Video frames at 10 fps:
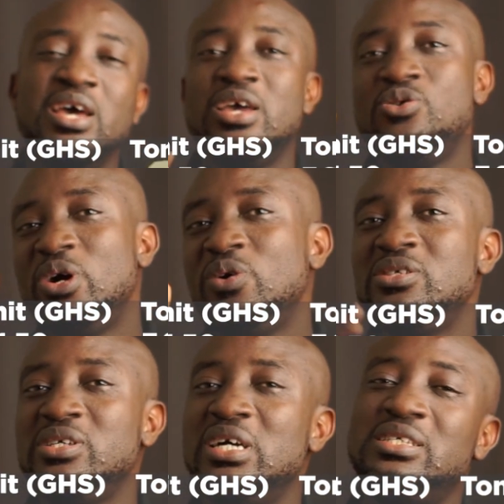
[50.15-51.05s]
you are going to
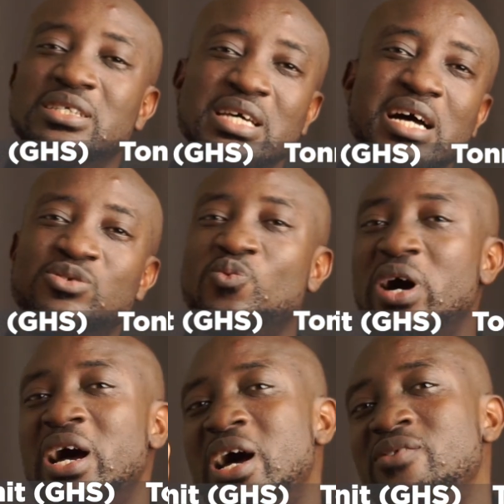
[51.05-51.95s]
get it at
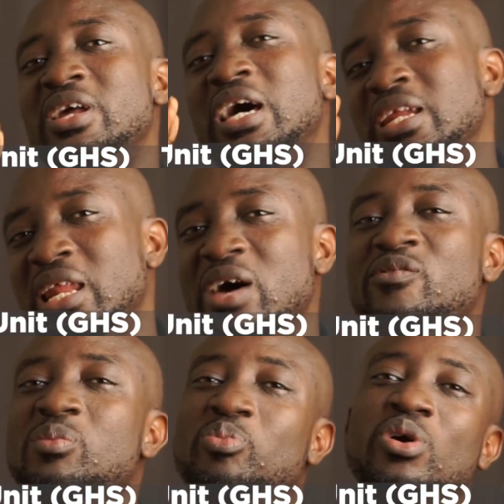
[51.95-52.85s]

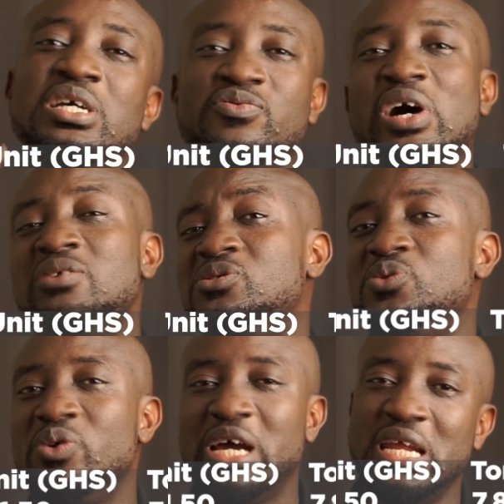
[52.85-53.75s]

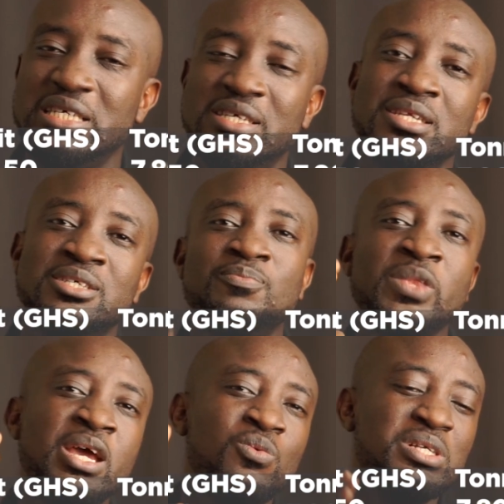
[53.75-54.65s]
111.50 Ghana cedis,
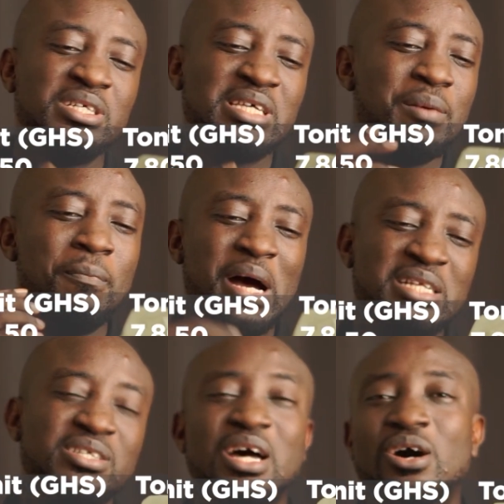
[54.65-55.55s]
which is a
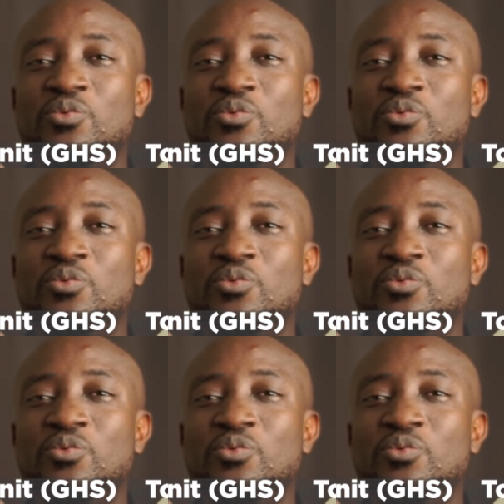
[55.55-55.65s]
marginal